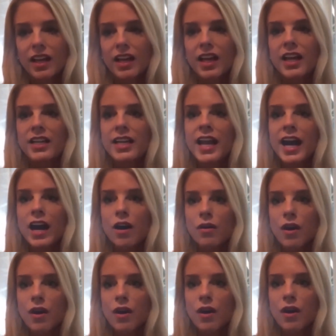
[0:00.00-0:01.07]
And now,
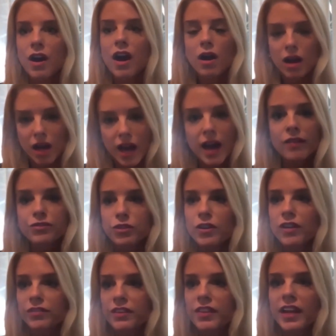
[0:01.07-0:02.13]
after
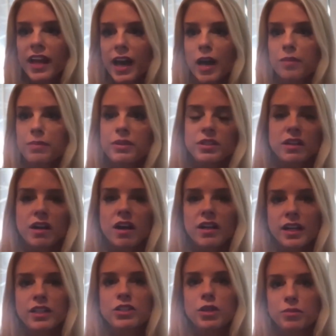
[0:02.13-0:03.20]
everything happened on
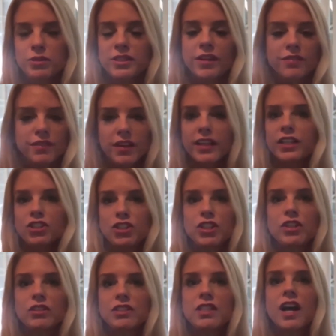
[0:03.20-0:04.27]
October 7th, I get
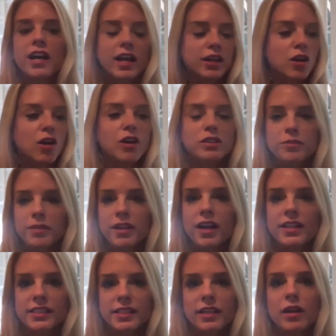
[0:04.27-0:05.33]
chills. I called him and I
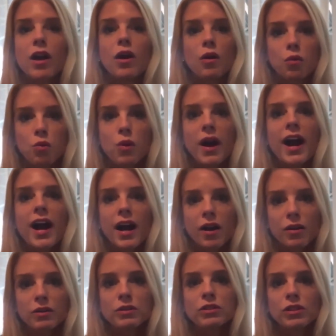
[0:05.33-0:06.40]
said,
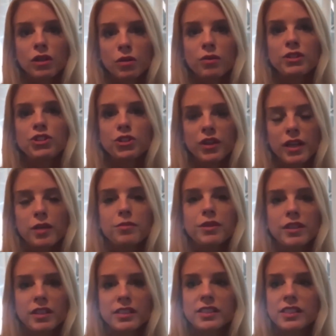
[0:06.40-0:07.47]
wow, look what your
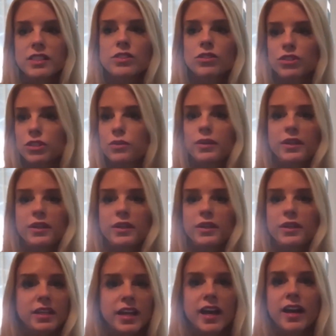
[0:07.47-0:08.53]
ambulances are doing
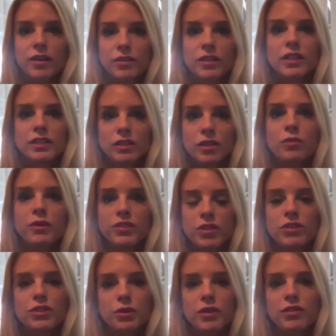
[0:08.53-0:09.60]
now. Look what they're
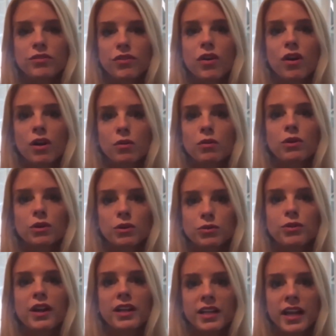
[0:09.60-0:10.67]
doing for our world
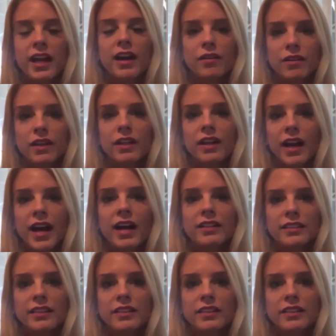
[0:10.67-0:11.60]
right now, Alan.